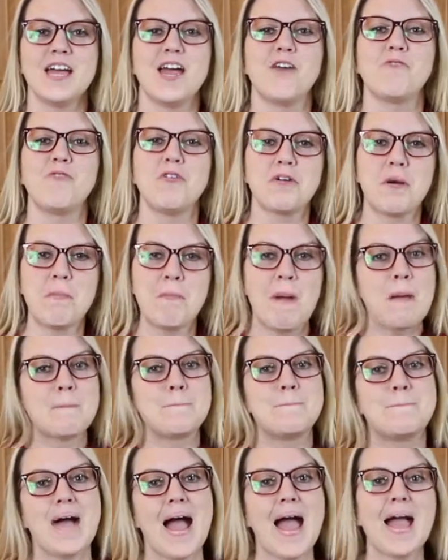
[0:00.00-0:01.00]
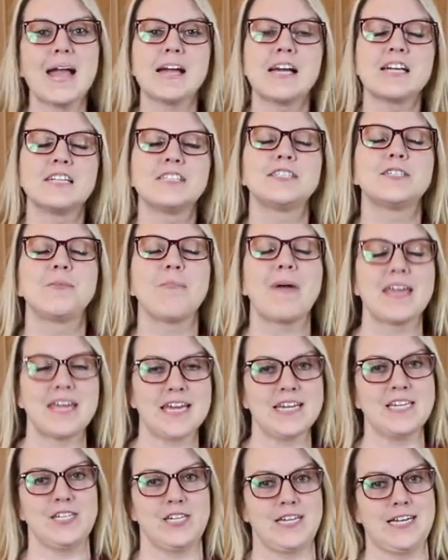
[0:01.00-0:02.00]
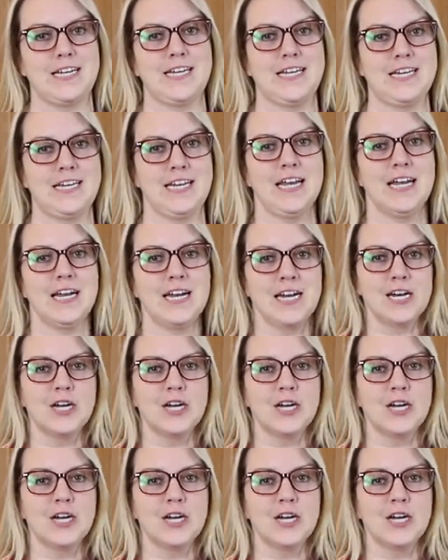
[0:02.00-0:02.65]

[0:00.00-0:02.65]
and welcome back to my kitchen.